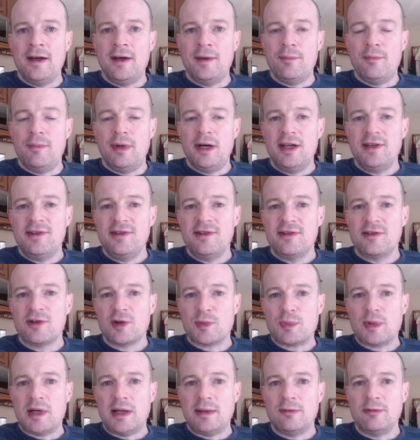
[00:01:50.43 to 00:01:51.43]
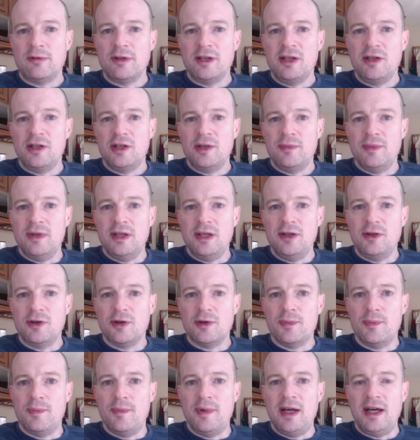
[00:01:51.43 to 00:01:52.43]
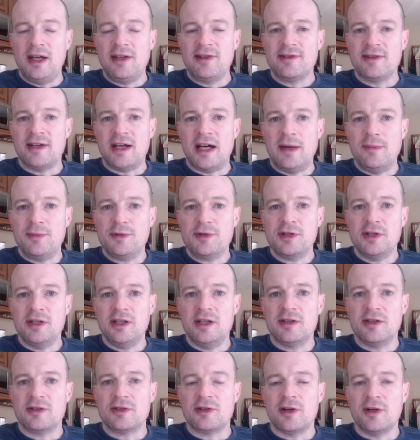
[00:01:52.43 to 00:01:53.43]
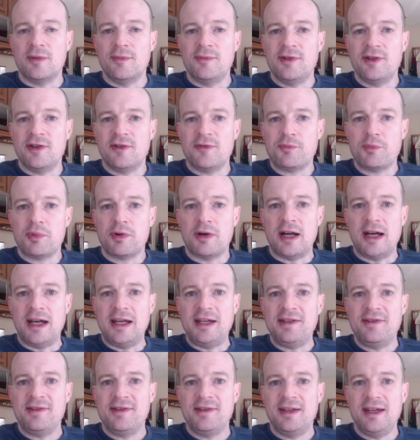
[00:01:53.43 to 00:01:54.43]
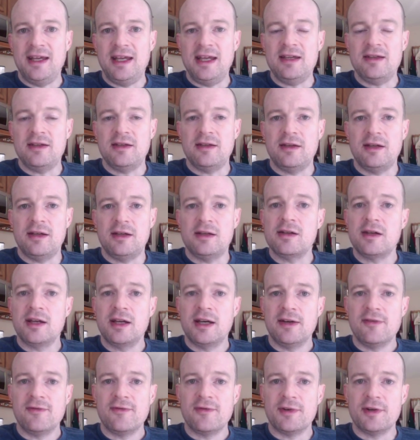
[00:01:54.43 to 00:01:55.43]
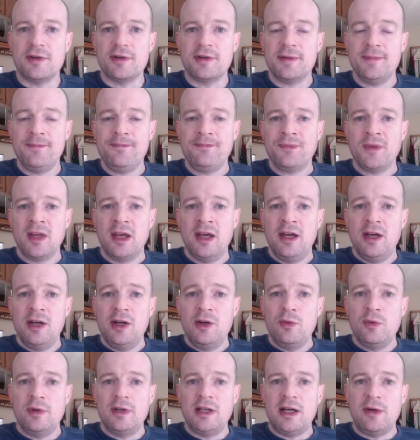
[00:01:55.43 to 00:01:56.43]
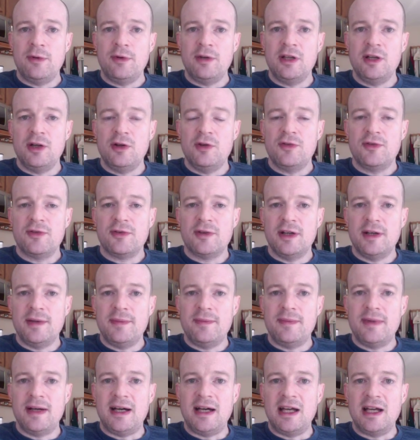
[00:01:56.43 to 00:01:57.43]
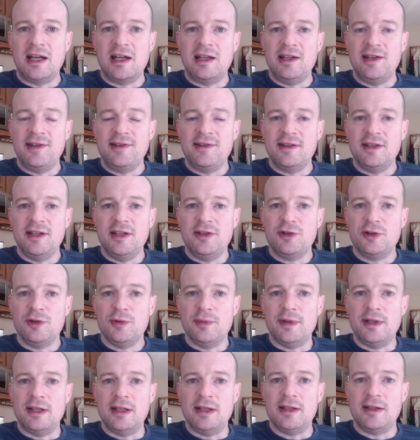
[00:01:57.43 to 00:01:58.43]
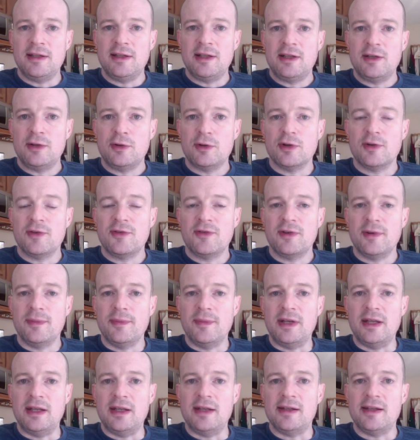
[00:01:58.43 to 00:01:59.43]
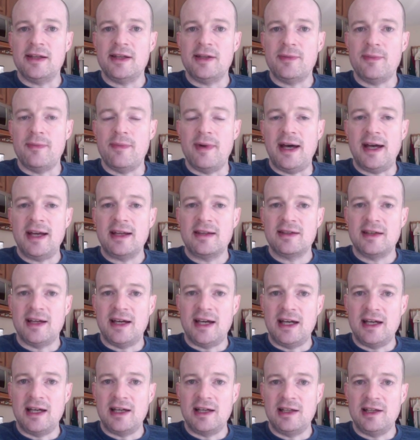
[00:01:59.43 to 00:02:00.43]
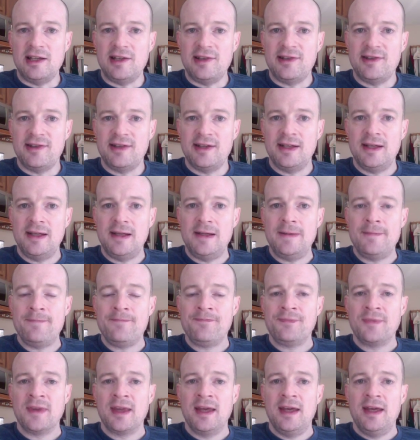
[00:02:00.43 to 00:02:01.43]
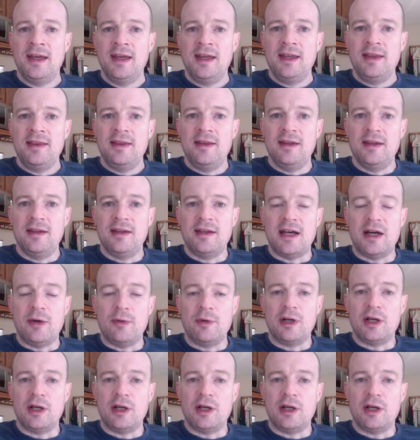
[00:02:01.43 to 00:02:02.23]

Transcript: buses are probably going to be your best option in terms of price and comfort. When I would go from Angeles City to Manila or from Manila back to Angeles City, then I would